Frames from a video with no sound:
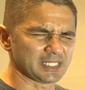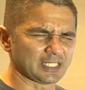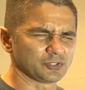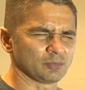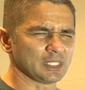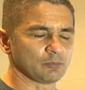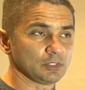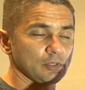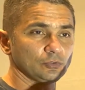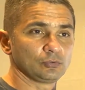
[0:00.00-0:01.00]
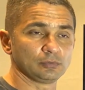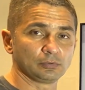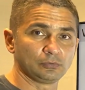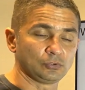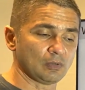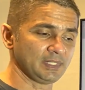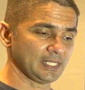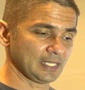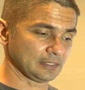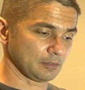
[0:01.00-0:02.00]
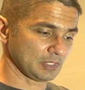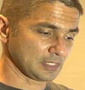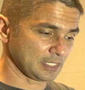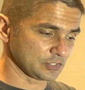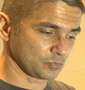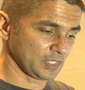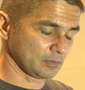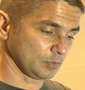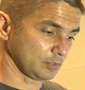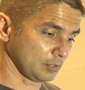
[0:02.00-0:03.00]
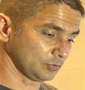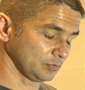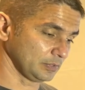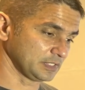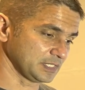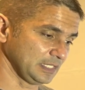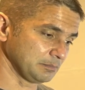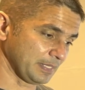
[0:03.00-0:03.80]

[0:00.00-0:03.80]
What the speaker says: is dominant will go to dominate, and the one that is weak will go to extinct.